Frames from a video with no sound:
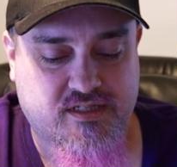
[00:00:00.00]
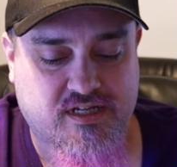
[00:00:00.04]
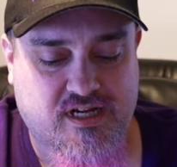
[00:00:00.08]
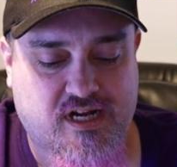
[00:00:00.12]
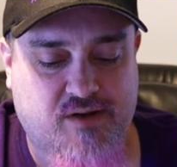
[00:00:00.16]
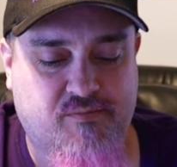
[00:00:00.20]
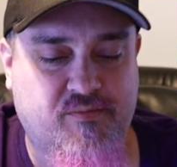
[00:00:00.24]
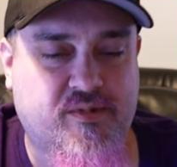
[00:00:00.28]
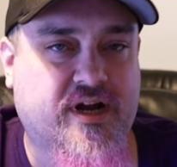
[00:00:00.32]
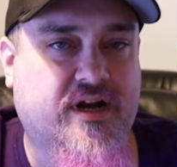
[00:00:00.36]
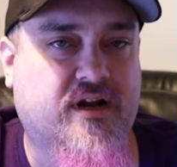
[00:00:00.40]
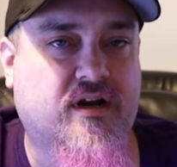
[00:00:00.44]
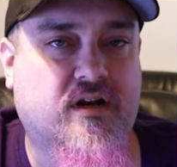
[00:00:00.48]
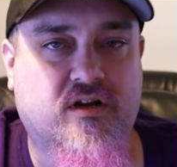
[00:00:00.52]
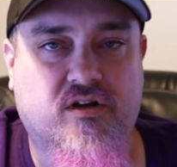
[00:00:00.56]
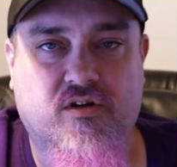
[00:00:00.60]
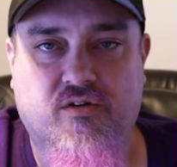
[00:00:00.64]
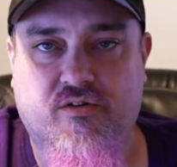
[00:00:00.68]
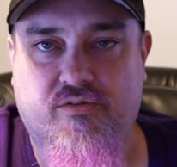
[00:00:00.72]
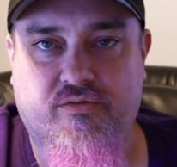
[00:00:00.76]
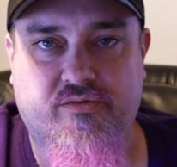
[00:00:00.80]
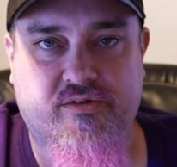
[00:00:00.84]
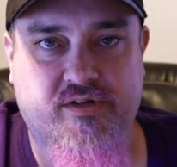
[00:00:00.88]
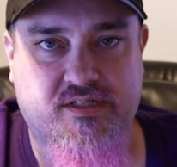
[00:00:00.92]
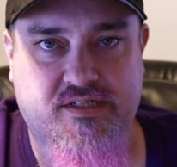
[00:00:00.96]
I'm not gonna go
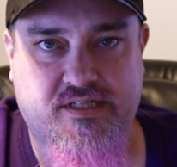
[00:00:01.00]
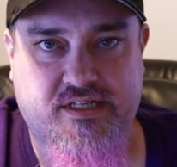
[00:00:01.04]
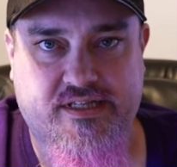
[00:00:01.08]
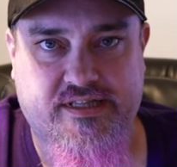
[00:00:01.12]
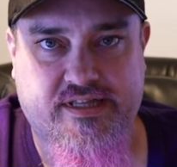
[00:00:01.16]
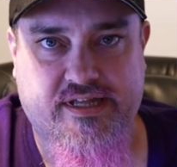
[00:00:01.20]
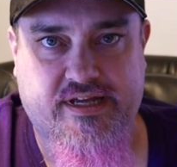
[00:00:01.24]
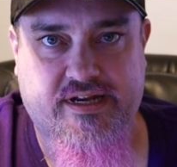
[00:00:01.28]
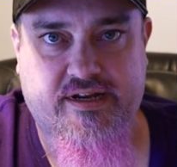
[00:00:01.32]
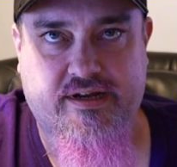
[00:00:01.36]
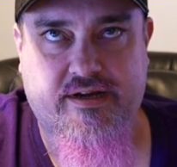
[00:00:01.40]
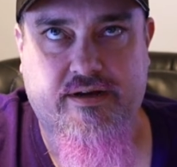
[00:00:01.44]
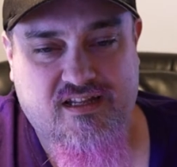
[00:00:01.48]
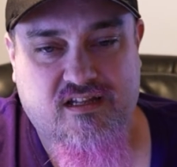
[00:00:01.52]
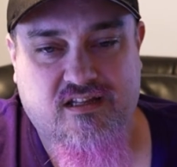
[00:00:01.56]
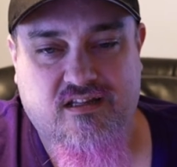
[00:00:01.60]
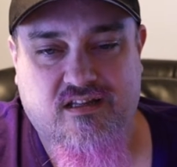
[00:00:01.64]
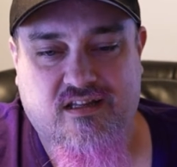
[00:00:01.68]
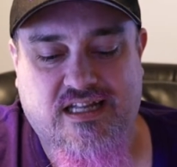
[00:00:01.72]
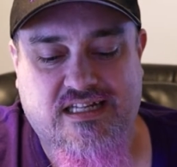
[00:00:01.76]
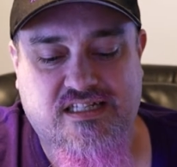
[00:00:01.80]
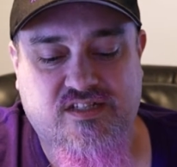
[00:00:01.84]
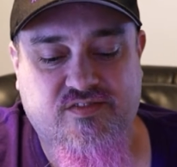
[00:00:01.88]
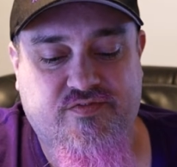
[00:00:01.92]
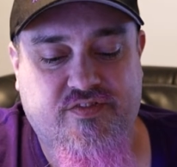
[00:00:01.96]
through and set that up.
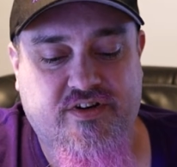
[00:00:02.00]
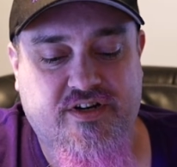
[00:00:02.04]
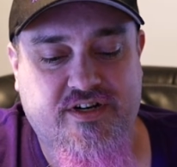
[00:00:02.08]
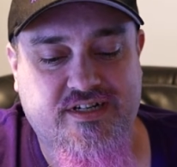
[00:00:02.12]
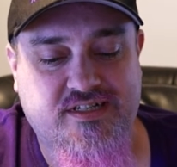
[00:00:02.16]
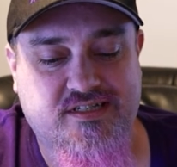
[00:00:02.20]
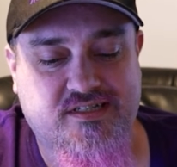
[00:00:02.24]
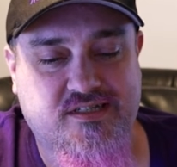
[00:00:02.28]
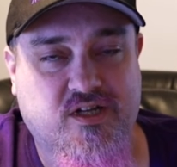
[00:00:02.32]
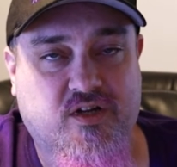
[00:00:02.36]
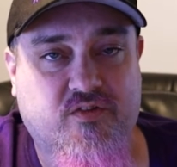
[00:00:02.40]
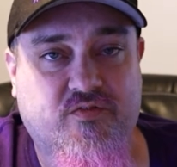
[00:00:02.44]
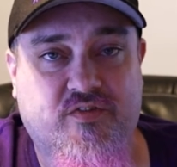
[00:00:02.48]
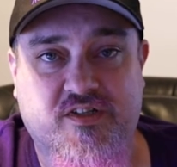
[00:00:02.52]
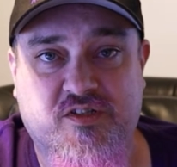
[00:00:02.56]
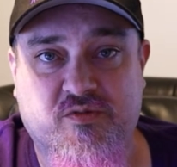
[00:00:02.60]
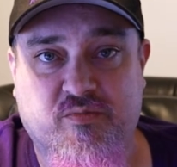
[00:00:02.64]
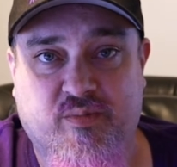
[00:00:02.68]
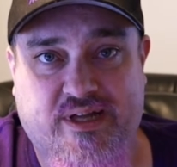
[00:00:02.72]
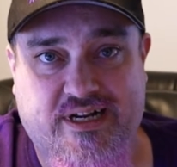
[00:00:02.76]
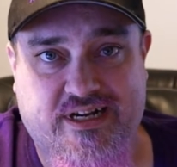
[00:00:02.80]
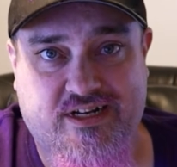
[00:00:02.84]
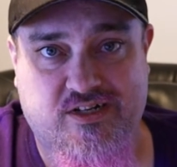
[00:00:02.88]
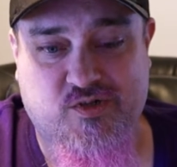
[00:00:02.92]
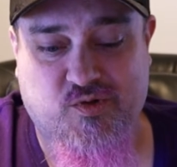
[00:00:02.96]
That's very
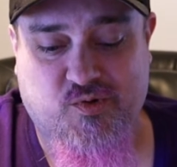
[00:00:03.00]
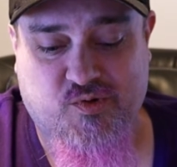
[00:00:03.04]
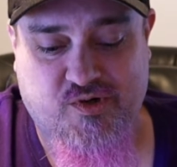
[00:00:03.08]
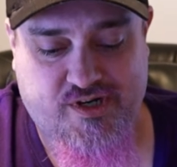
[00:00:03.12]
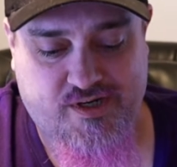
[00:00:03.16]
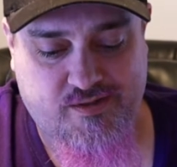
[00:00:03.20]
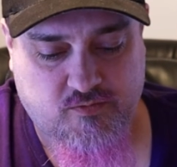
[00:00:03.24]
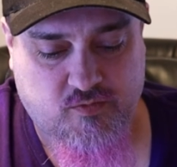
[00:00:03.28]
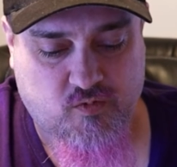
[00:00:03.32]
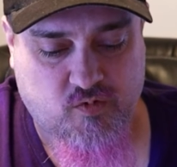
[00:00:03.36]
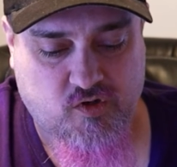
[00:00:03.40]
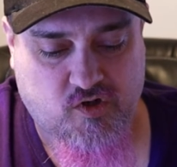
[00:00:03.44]
self-explanatory.